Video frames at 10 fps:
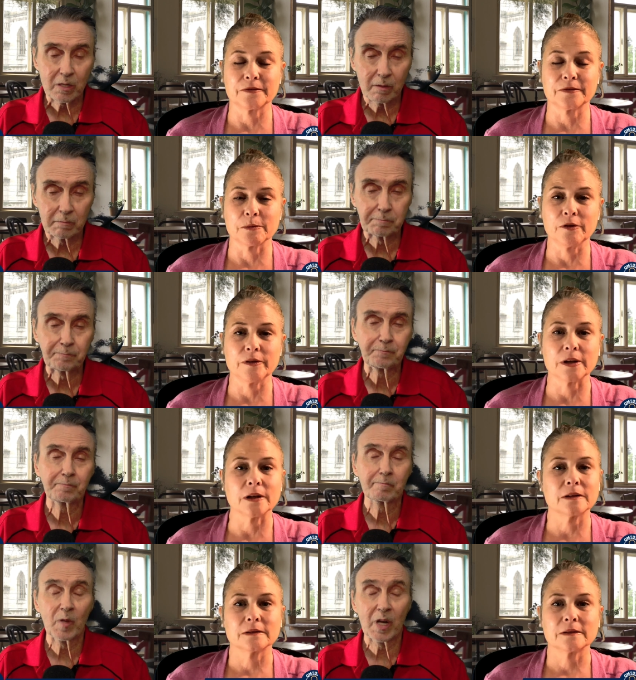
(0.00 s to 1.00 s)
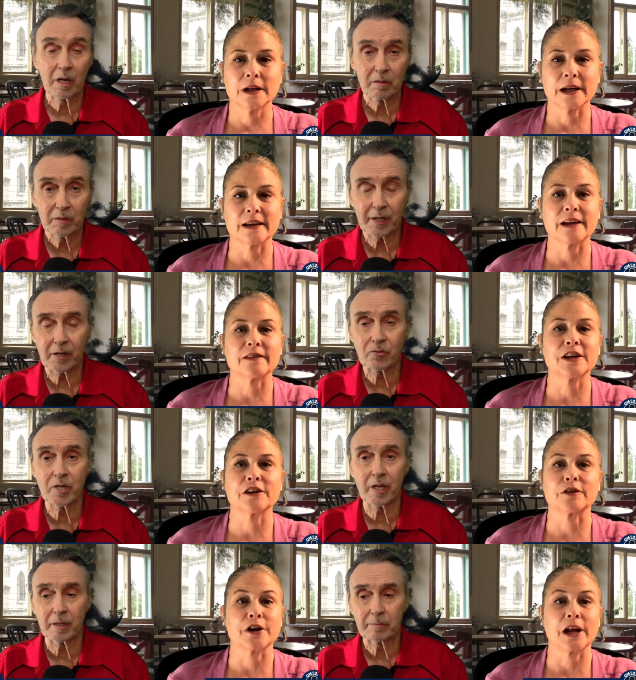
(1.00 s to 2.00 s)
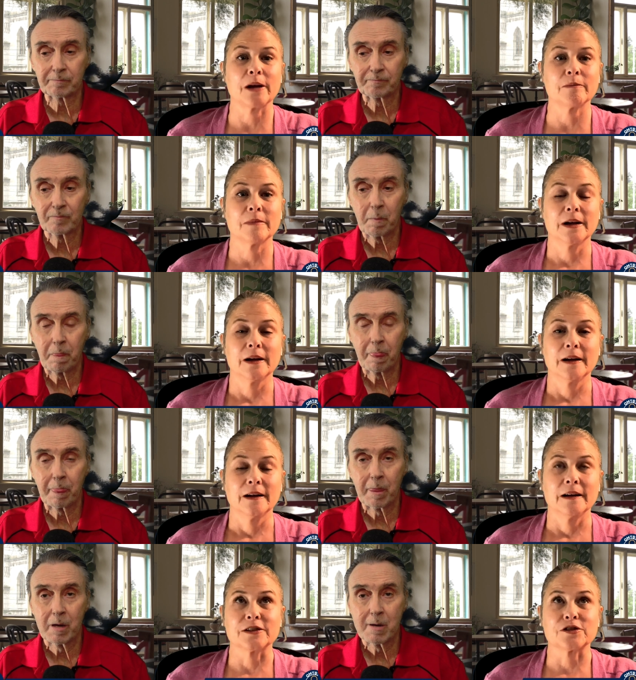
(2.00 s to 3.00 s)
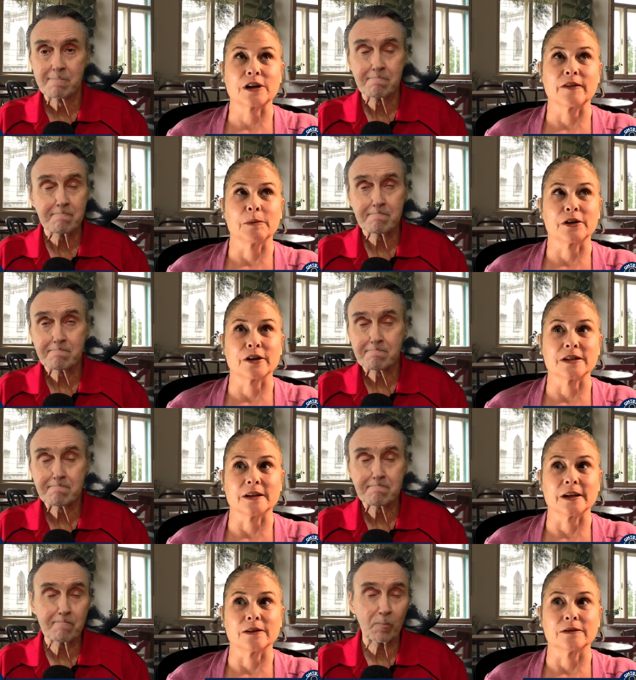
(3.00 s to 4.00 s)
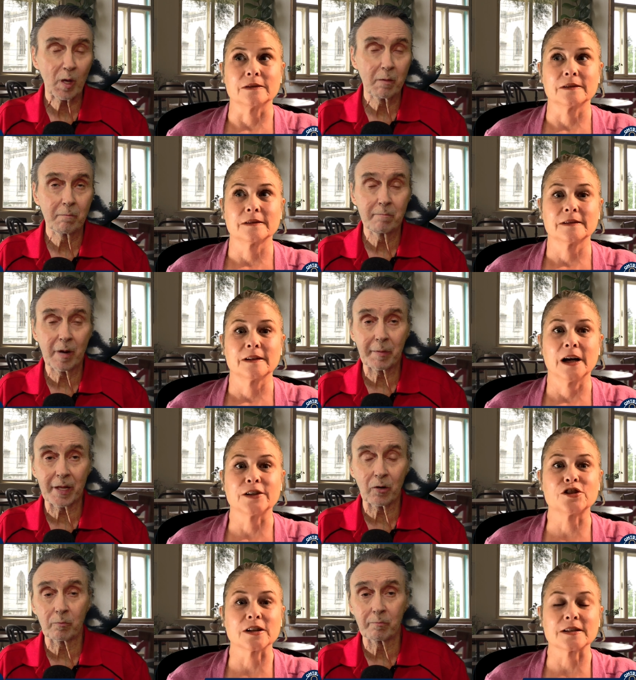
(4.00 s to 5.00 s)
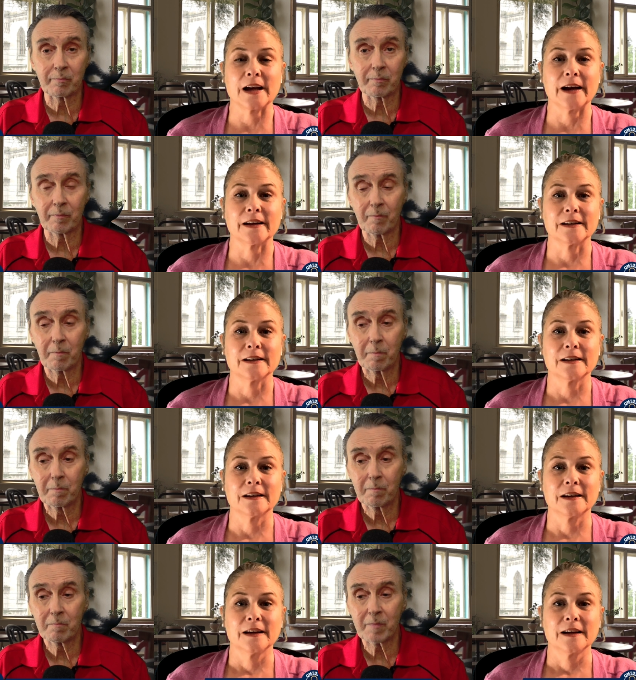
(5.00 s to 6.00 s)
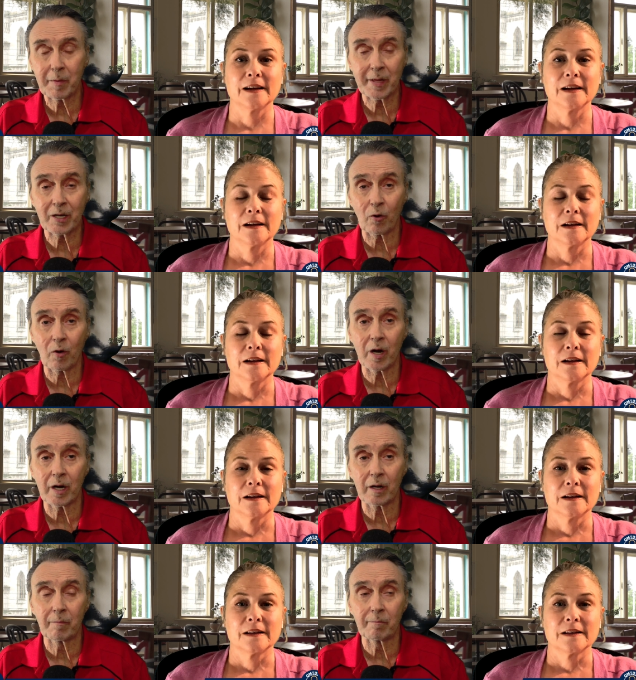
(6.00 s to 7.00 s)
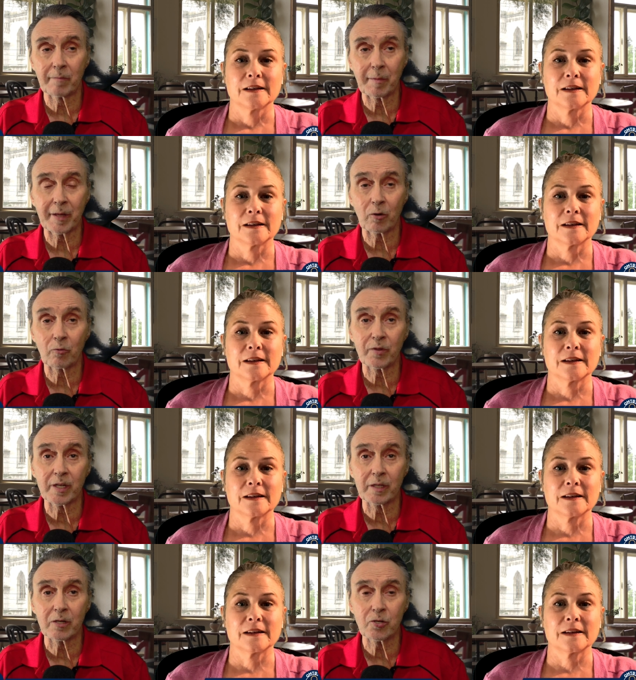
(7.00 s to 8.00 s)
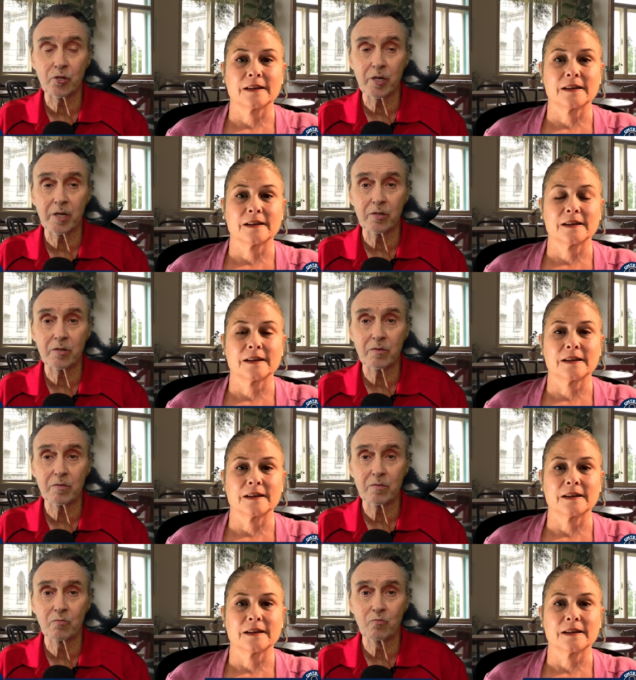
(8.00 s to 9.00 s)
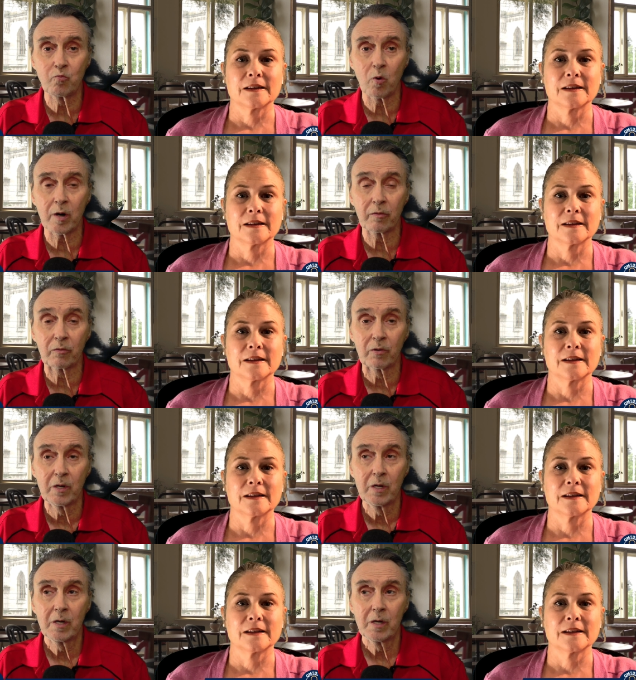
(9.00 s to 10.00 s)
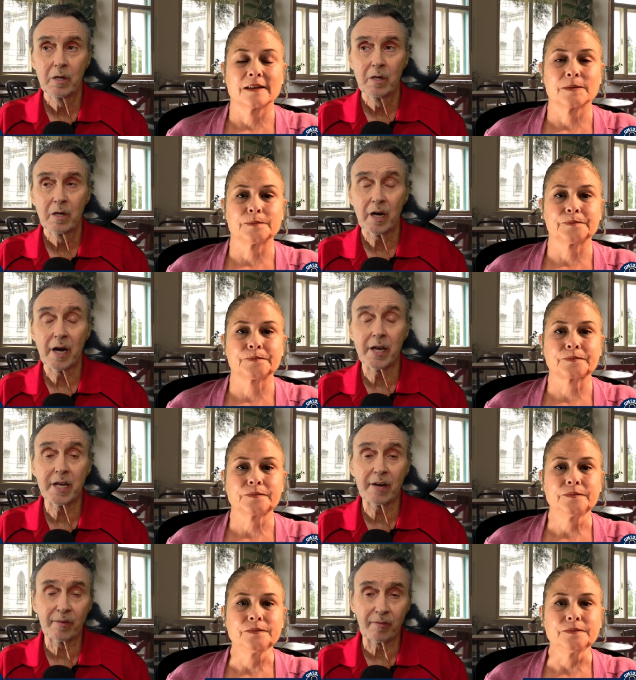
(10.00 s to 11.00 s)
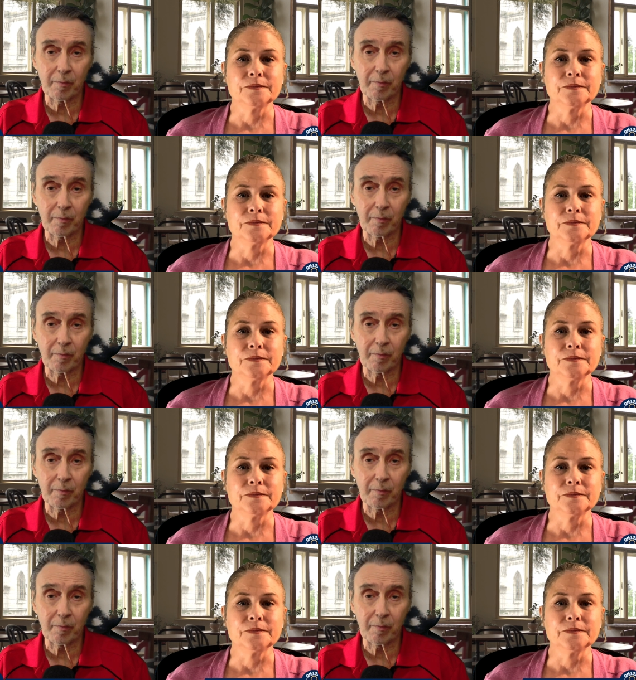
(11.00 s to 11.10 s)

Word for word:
Speaker 1: some of the movie. Yeah, and I, I can't think that. of her name. It's driving me crazy now. Maybe they don't. I just had it.
Speaker 2: Maybe they don't. Um, maybe they don't think that she was enough of a